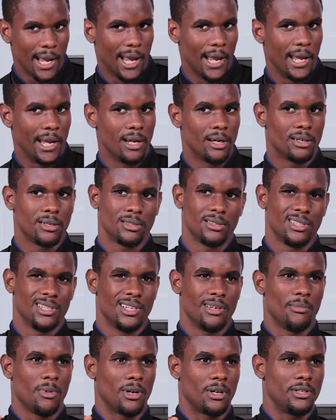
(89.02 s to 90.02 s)
egg,
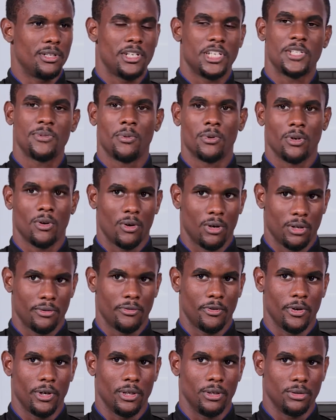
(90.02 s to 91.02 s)
about a teaspoon of olive
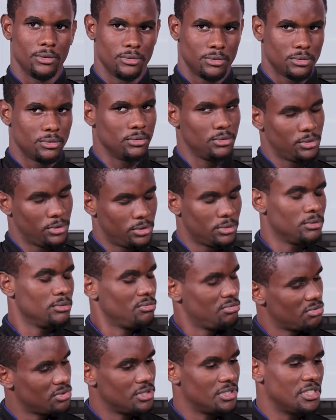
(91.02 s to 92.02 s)
oil.
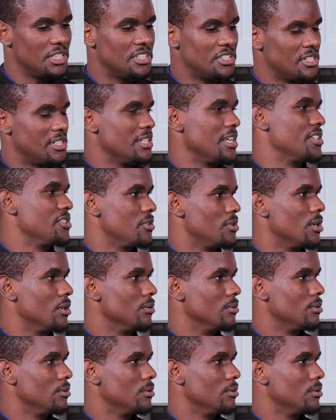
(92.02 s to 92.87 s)
Season it as you go.